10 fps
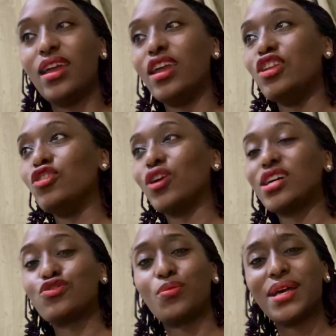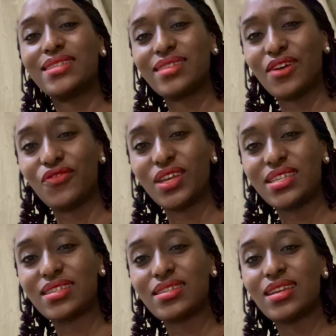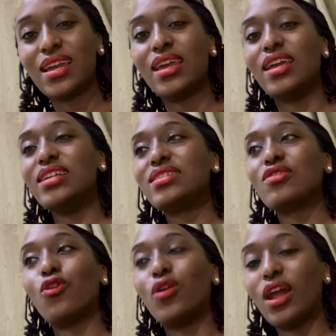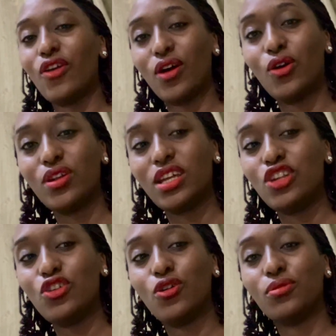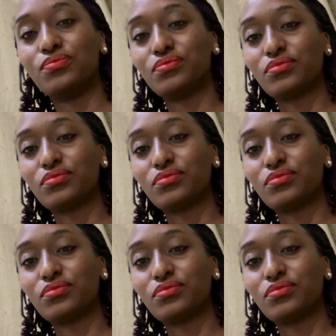in your customer service. It's all around. In your